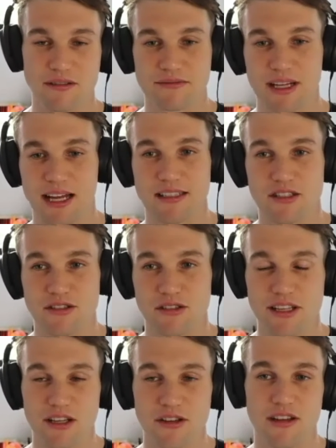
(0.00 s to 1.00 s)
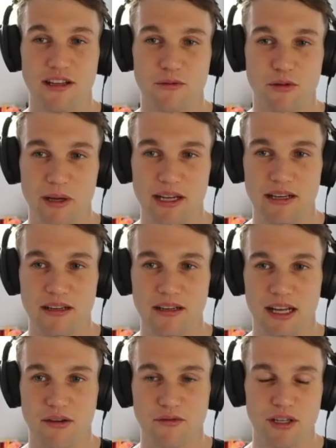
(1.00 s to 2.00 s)
understood that you think would be
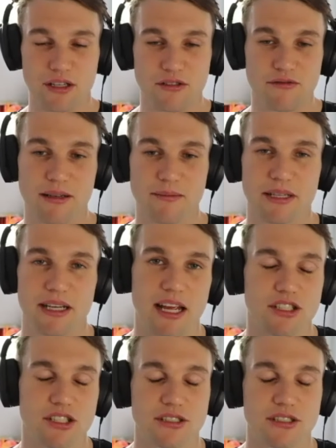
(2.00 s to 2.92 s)
like a really good recommendation?